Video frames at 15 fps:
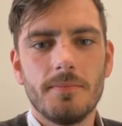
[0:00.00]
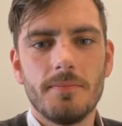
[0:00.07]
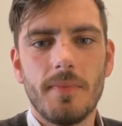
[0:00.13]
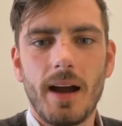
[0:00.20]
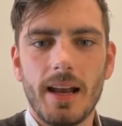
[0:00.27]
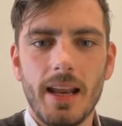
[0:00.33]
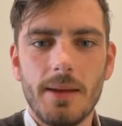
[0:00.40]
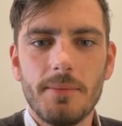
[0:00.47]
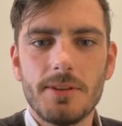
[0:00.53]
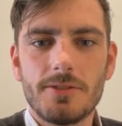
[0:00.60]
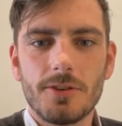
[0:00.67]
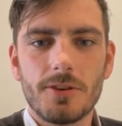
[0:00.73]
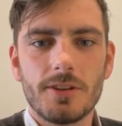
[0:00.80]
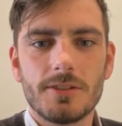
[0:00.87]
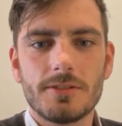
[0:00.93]
My name is
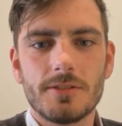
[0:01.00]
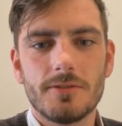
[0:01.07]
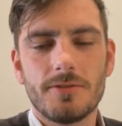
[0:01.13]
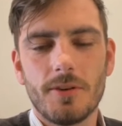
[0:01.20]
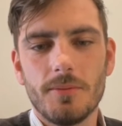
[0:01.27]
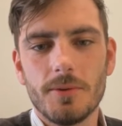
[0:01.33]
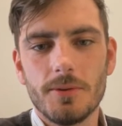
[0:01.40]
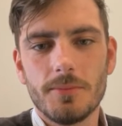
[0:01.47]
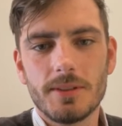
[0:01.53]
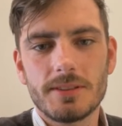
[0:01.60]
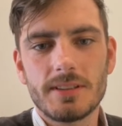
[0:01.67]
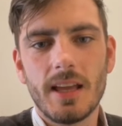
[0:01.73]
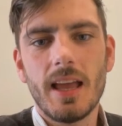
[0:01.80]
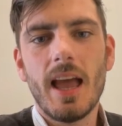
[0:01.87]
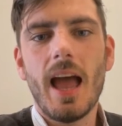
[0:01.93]
Joris from
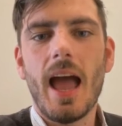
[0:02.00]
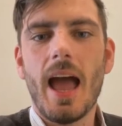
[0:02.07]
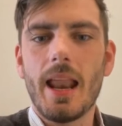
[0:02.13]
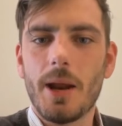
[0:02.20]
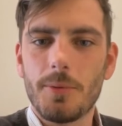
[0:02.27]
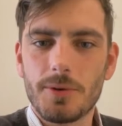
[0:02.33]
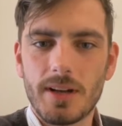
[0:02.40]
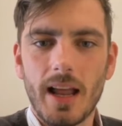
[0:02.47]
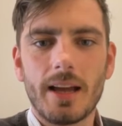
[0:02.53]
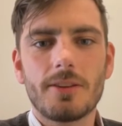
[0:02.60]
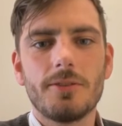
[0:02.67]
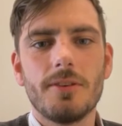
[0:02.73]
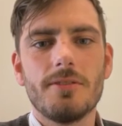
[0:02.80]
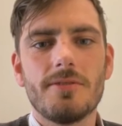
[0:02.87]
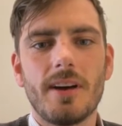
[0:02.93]
Lumens and I would like
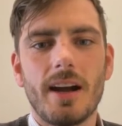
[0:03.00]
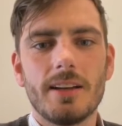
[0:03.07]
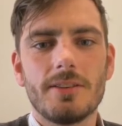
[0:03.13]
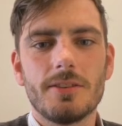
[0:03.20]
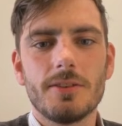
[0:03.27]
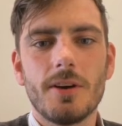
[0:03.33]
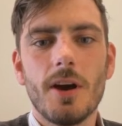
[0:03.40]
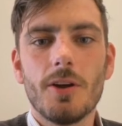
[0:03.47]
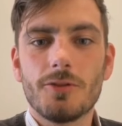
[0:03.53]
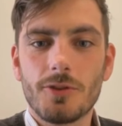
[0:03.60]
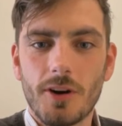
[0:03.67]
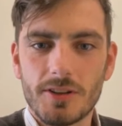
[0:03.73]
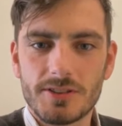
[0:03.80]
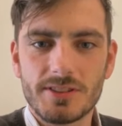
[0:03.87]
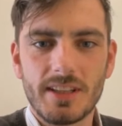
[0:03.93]
to invite you to
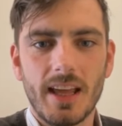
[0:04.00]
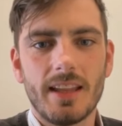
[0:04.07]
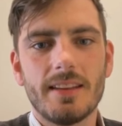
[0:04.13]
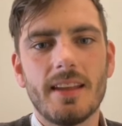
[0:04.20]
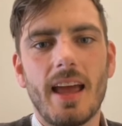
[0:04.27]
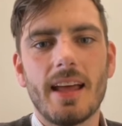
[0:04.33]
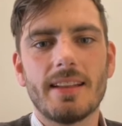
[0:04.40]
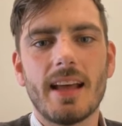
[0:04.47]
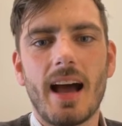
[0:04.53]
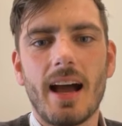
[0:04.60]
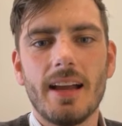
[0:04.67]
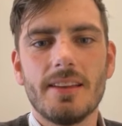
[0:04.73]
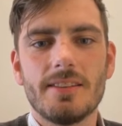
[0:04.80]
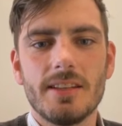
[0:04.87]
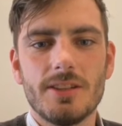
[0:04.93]
our stand at the
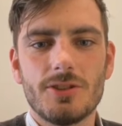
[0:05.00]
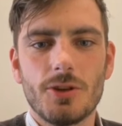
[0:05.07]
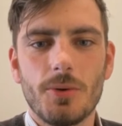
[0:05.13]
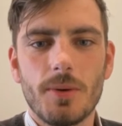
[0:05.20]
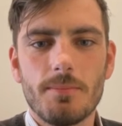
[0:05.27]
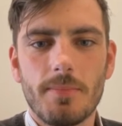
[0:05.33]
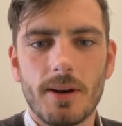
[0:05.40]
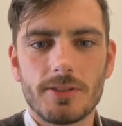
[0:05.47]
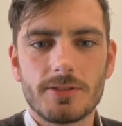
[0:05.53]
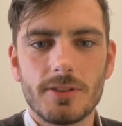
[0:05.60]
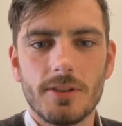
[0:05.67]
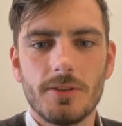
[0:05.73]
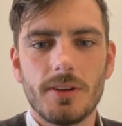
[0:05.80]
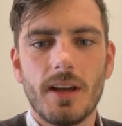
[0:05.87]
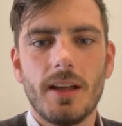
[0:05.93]
I S E show in
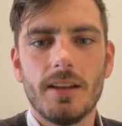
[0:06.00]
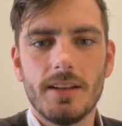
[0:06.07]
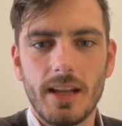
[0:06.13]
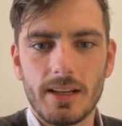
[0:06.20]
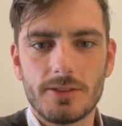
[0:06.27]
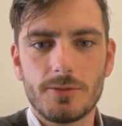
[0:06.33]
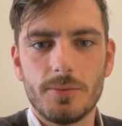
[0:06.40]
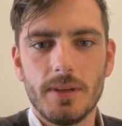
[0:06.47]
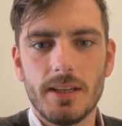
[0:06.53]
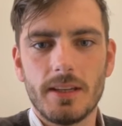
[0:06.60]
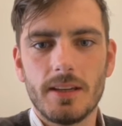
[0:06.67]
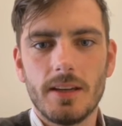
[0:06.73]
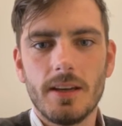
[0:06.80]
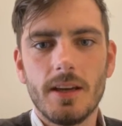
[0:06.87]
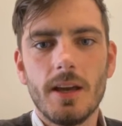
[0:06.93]
Barcelona next week.